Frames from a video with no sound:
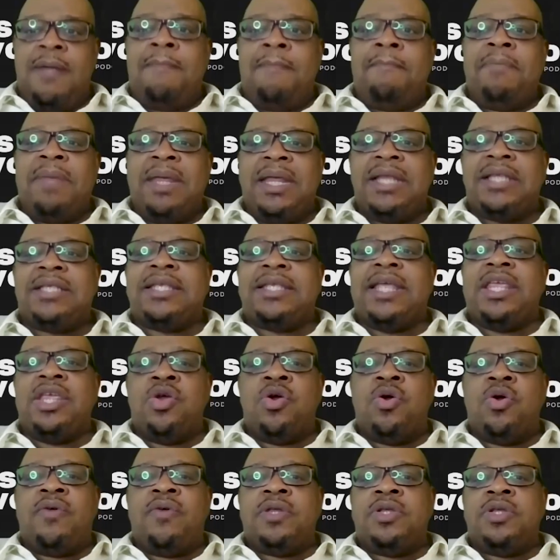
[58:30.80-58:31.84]
means that
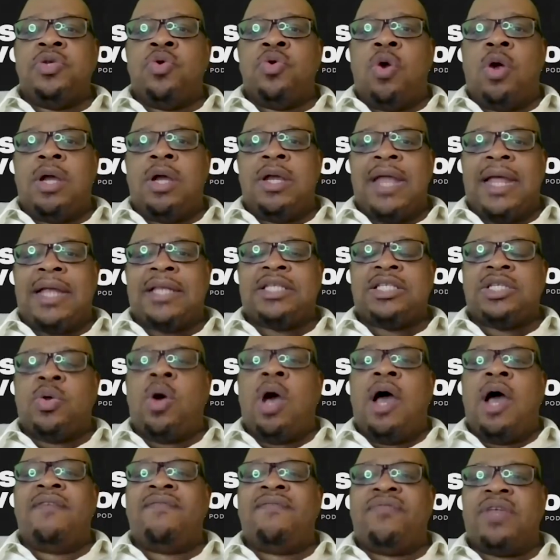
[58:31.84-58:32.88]
you're you are not so
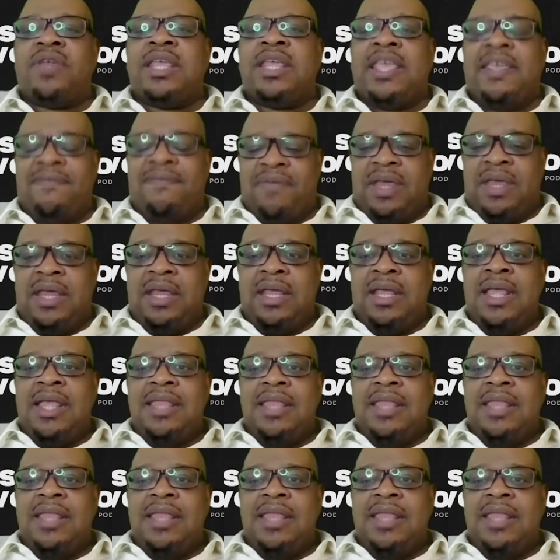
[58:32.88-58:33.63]
unforgiving